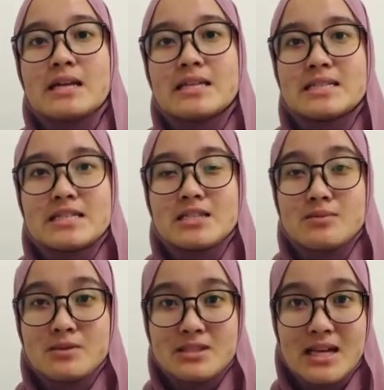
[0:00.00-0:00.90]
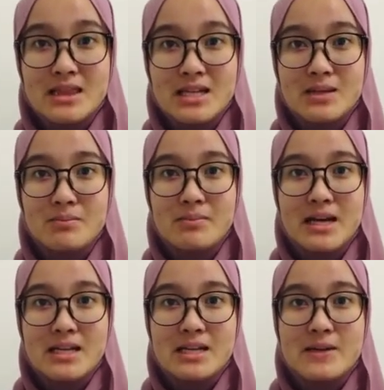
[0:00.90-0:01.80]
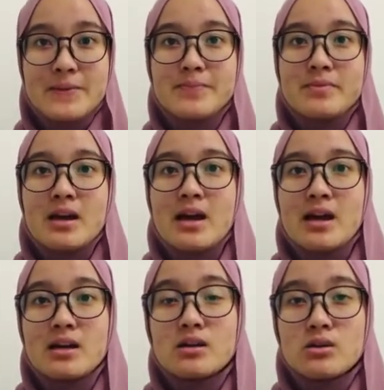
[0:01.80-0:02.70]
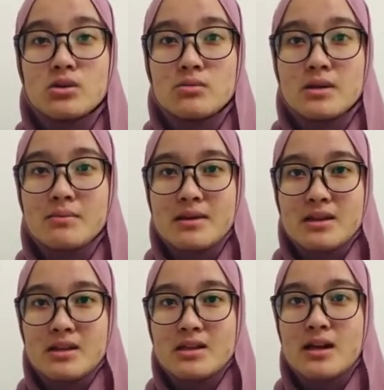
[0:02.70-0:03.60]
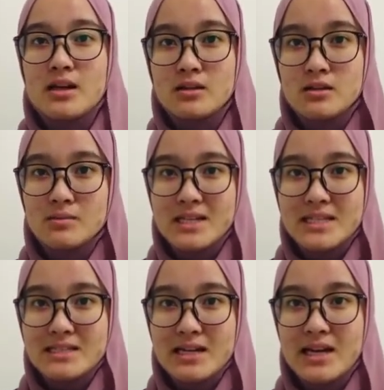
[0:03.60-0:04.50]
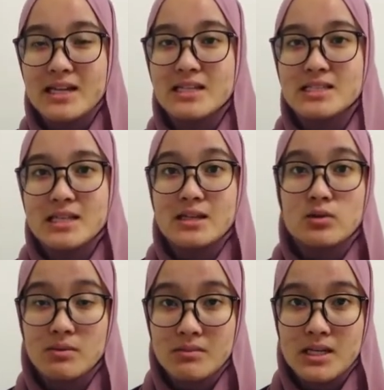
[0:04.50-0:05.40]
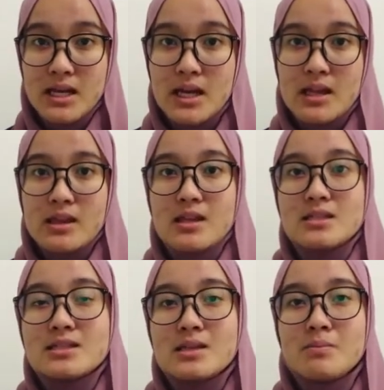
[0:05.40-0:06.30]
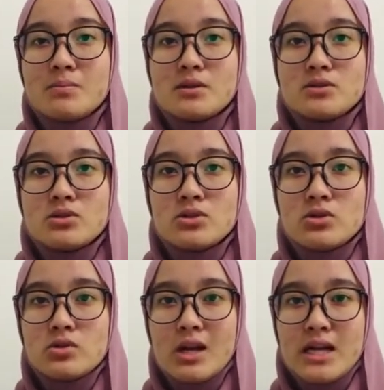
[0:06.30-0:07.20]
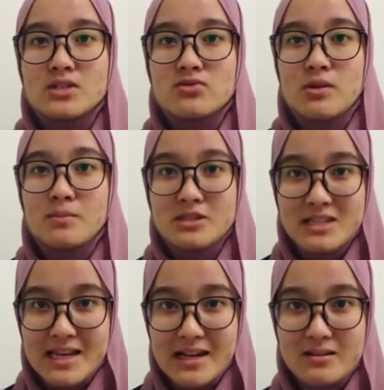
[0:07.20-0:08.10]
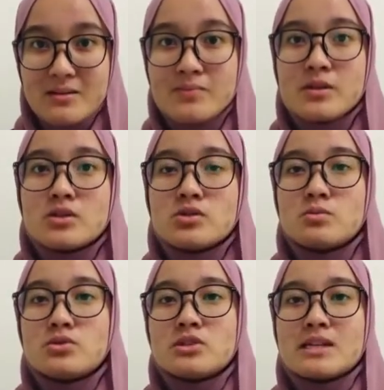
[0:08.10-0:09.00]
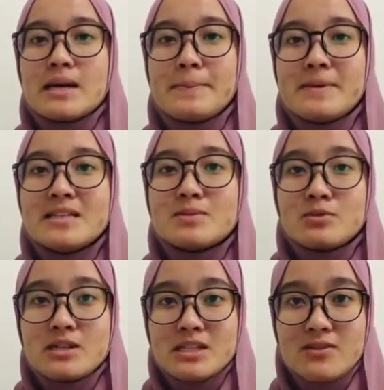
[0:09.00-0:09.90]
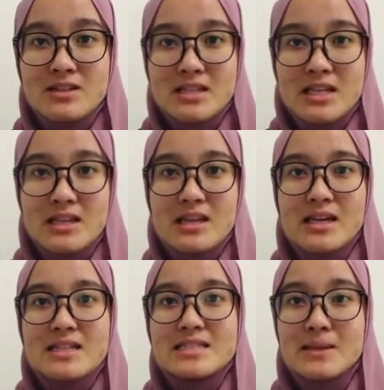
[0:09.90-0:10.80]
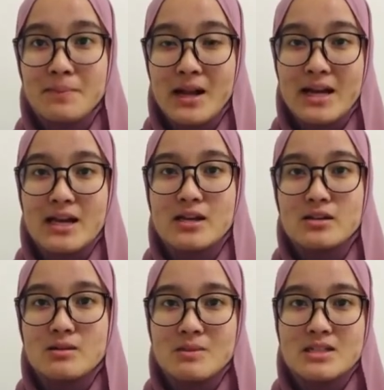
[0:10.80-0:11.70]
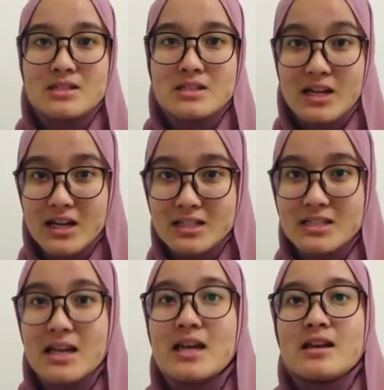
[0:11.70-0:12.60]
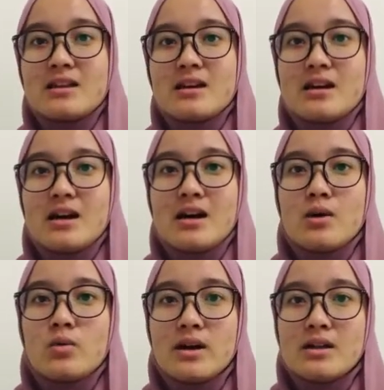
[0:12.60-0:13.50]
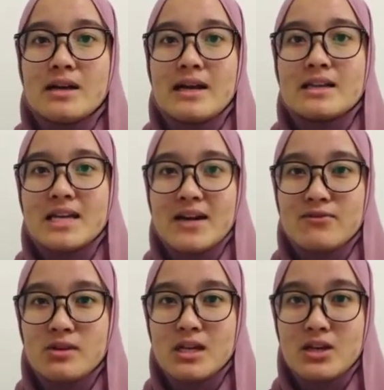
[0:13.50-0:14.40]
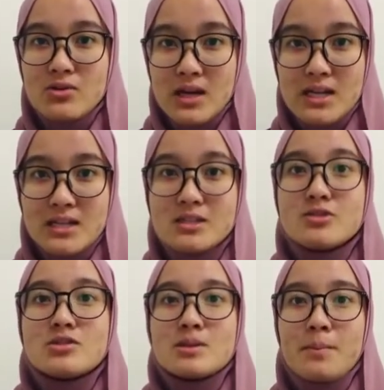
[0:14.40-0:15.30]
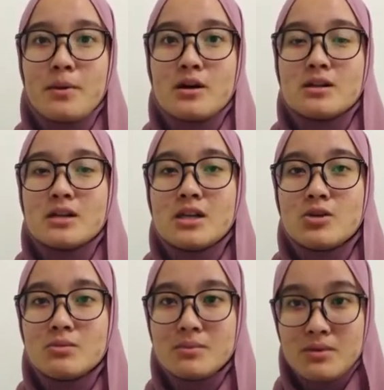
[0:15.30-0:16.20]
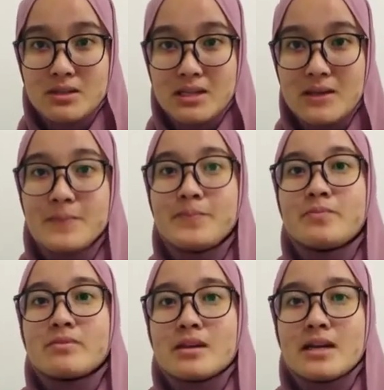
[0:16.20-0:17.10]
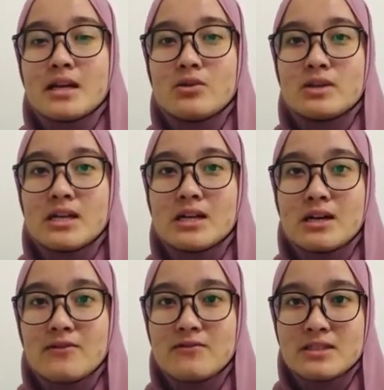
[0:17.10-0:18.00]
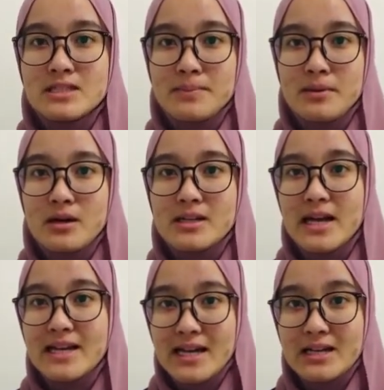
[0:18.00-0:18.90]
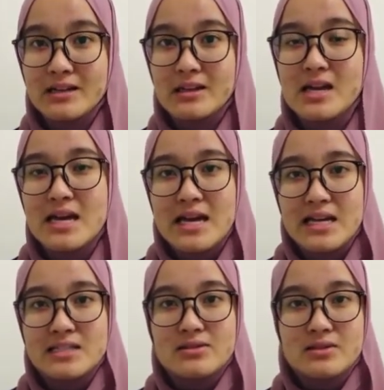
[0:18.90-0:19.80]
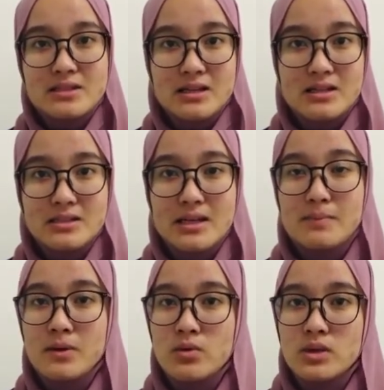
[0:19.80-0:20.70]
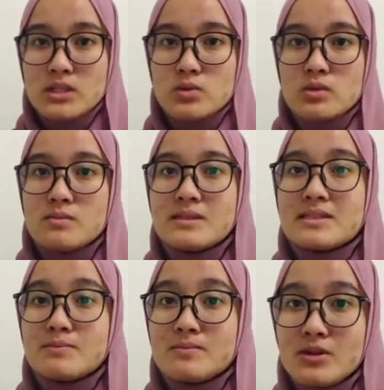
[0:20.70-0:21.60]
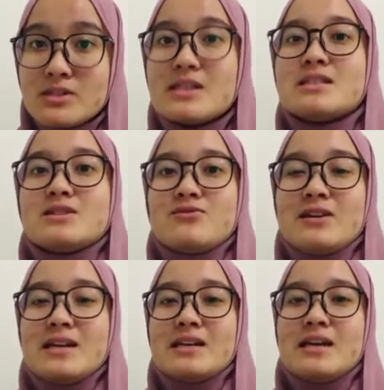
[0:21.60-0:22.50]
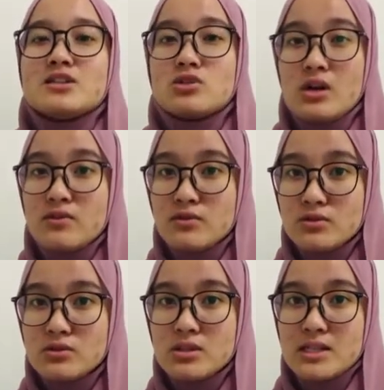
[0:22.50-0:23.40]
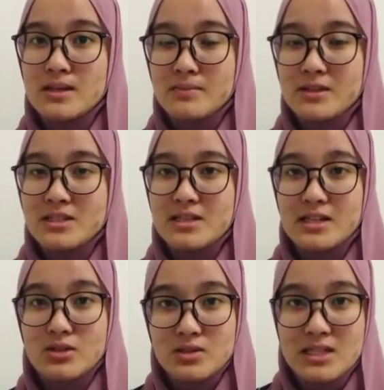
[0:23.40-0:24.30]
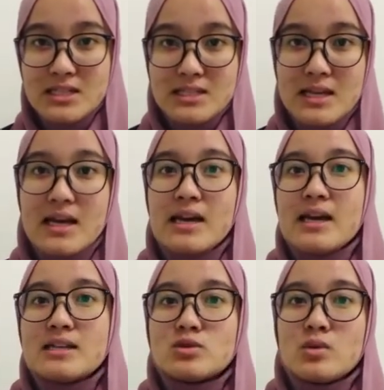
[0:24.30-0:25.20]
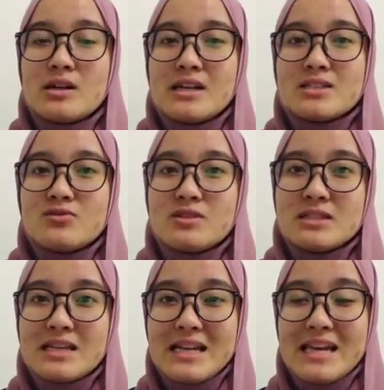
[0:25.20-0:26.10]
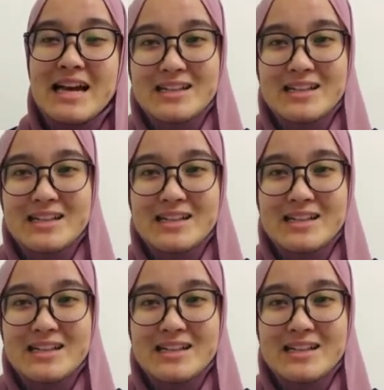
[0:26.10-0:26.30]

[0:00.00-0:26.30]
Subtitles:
This is represented by the ergonomic method. Ergonomic design is equipment that is simple to utilize for personnel. To boost the company's productivity, they can supply ergonomic chairs that are well and carefully created to support the human body, including comfort, support, and health. As a result, employees will be more satisfied and joyful to accomplish their duties, as well as physically